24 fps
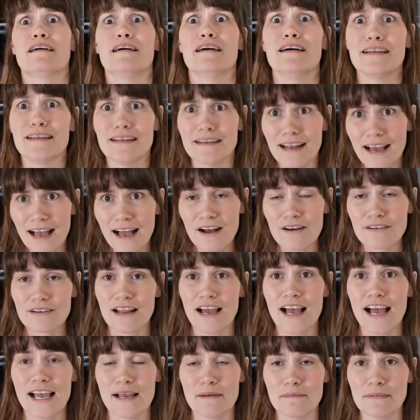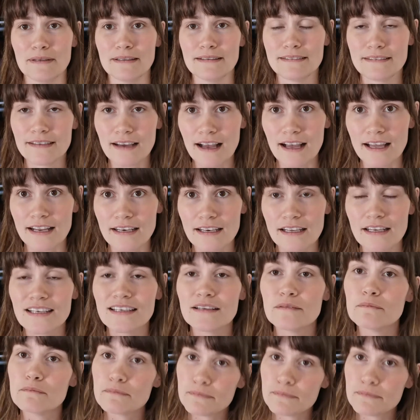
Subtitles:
cut it out, I am done,